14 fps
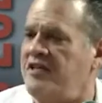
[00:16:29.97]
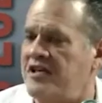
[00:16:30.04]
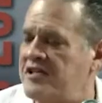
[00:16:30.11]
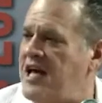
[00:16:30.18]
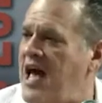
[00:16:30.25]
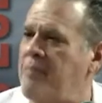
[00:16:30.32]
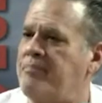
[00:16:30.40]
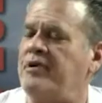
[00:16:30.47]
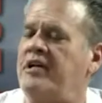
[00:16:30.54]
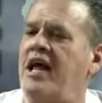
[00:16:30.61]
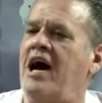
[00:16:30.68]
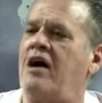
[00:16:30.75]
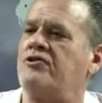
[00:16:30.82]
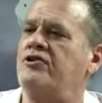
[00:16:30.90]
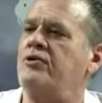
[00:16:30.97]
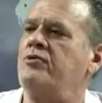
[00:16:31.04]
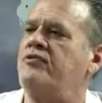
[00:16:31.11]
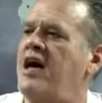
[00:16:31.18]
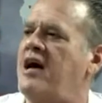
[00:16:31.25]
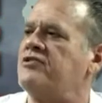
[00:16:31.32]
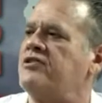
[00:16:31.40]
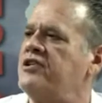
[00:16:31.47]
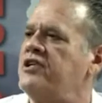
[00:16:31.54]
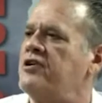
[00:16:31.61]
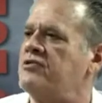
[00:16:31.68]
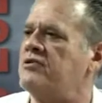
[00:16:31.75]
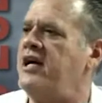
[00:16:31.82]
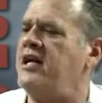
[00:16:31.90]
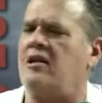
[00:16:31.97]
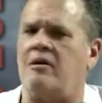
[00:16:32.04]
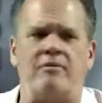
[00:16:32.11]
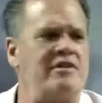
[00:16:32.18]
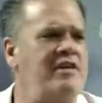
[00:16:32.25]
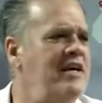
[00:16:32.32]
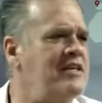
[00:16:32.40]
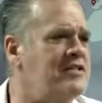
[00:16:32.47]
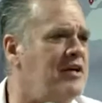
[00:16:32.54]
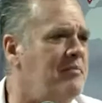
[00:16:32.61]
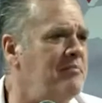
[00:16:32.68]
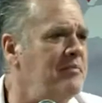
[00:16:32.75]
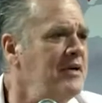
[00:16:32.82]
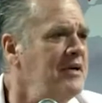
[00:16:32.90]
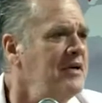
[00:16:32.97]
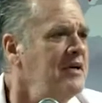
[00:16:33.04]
This happened now 2,000 years later. Let me tell you something.